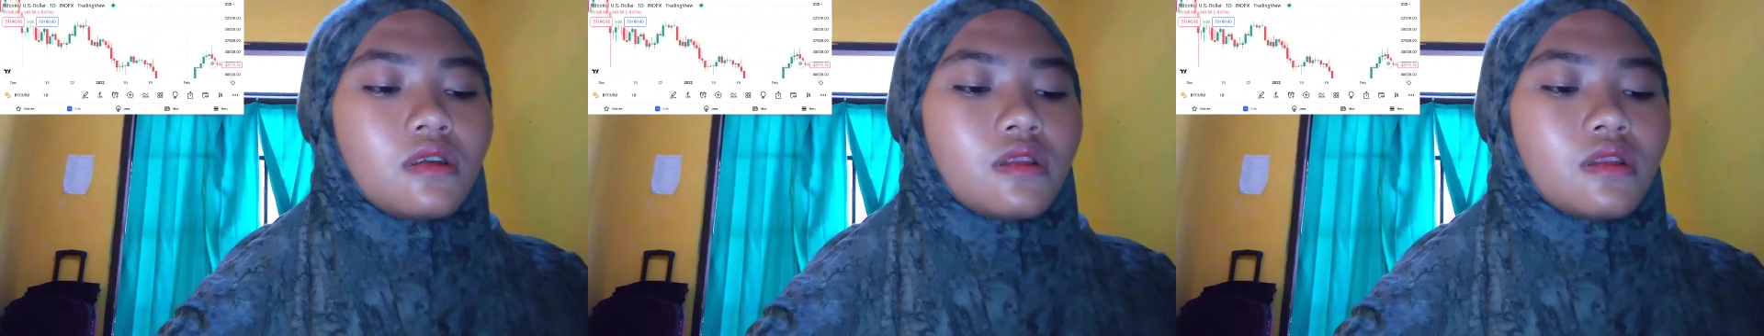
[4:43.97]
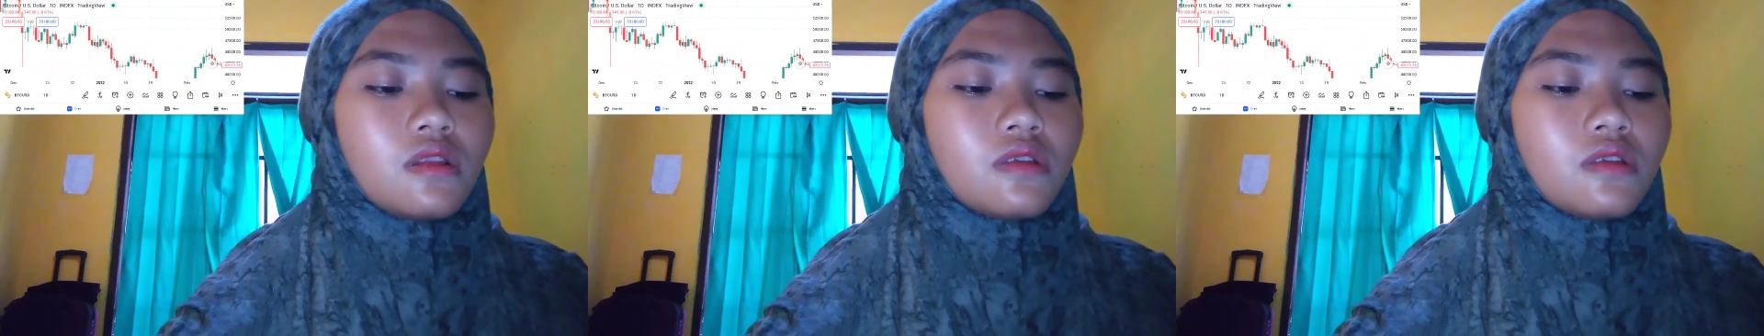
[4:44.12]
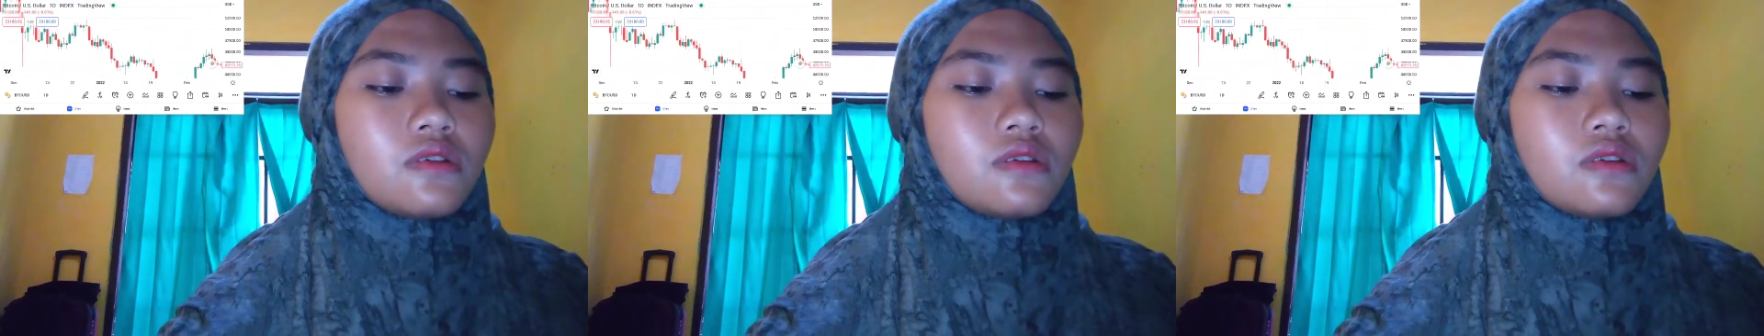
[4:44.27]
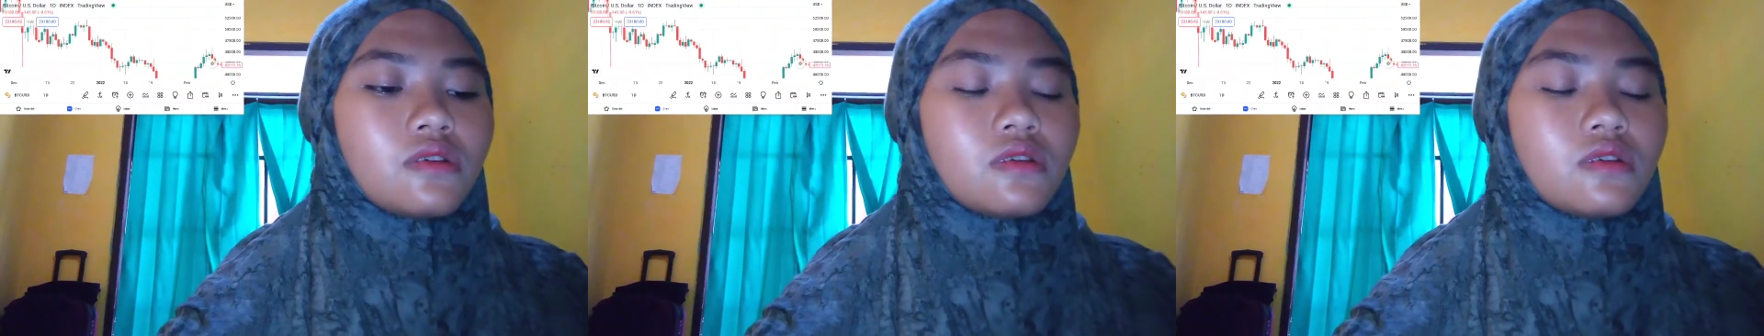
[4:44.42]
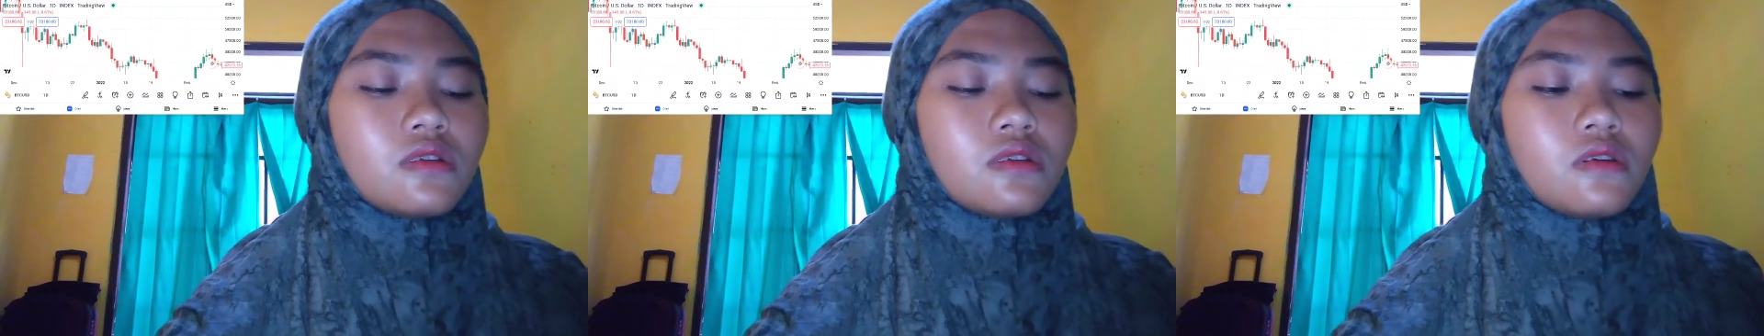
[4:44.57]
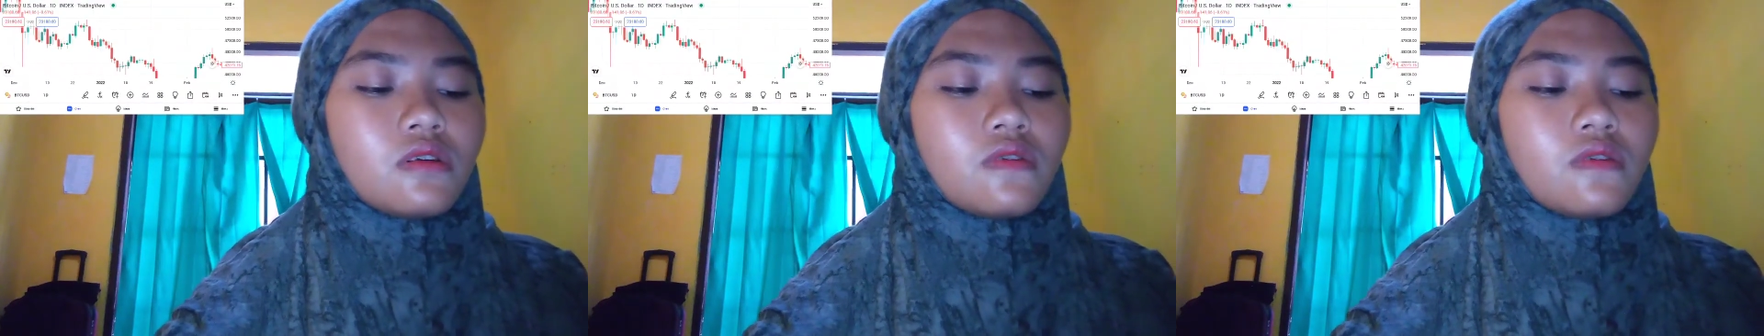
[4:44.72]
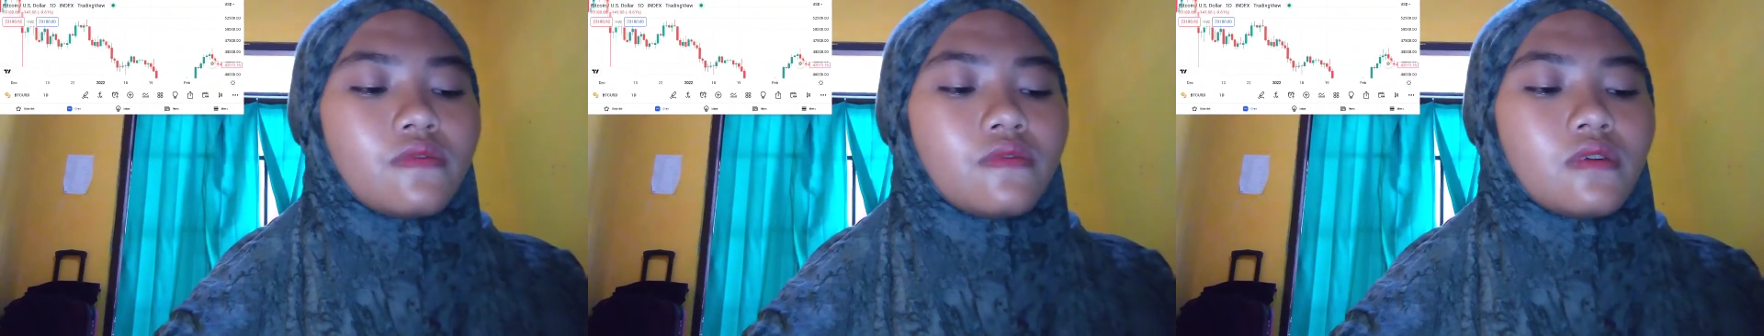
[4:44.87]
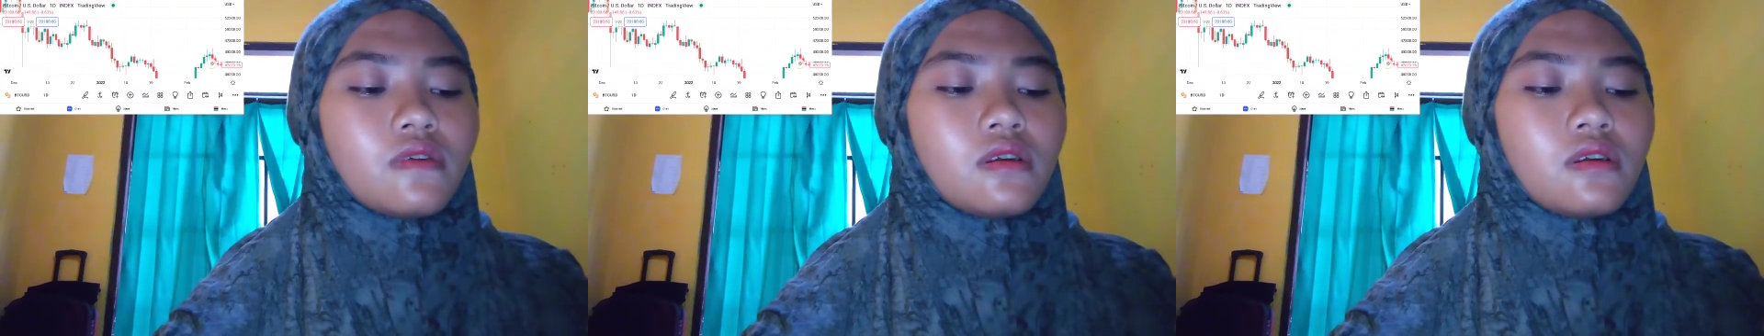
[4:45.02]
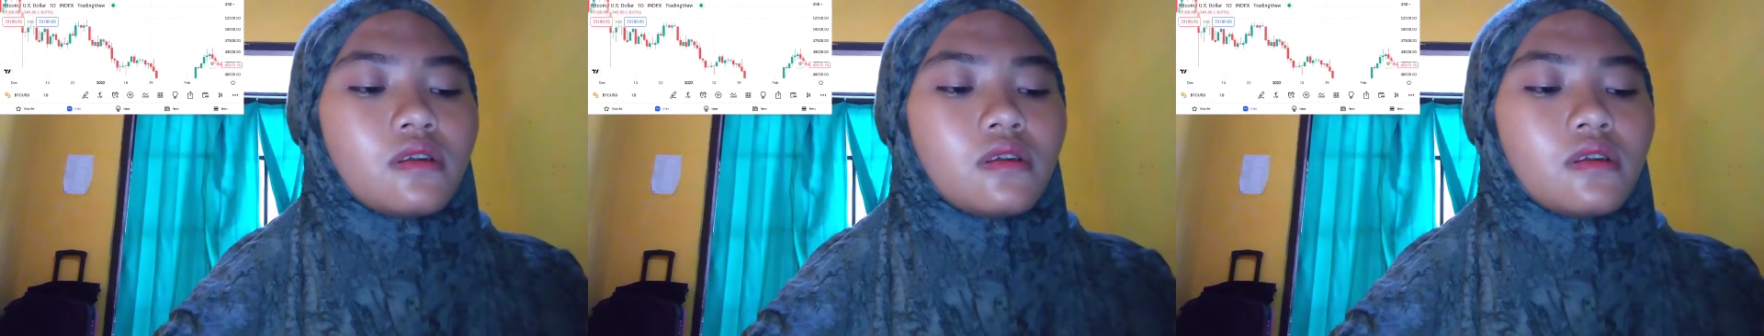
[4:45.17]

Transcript: deletion or